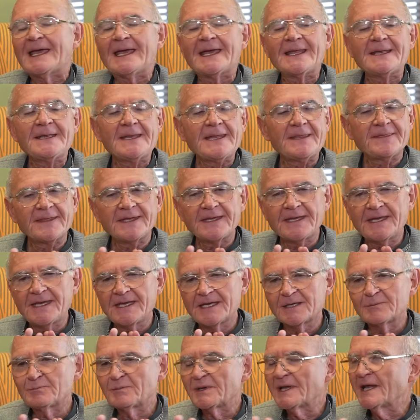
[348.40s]
Anything he
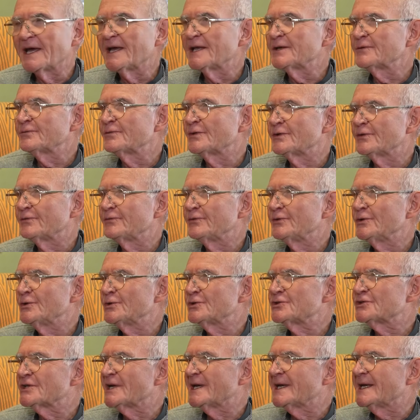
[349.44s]
had planned for the
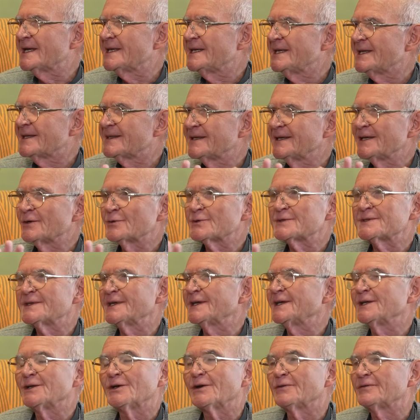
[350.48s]
future, anything he was
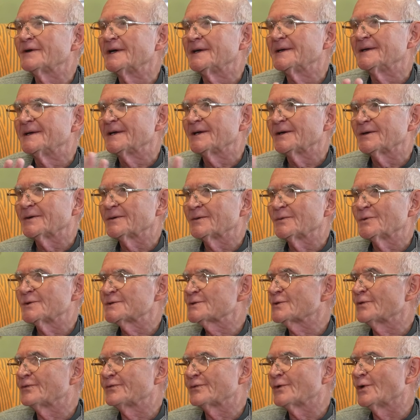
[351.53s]
thinking of, was
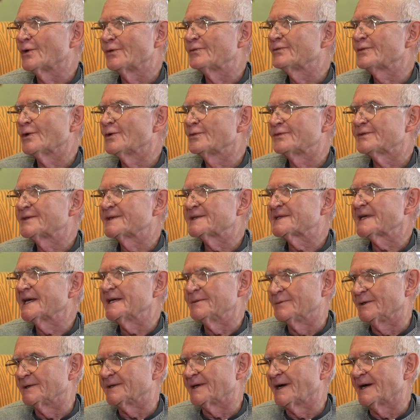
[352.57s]
off the
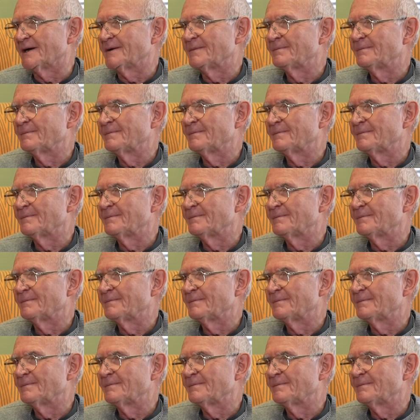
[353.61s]
table now.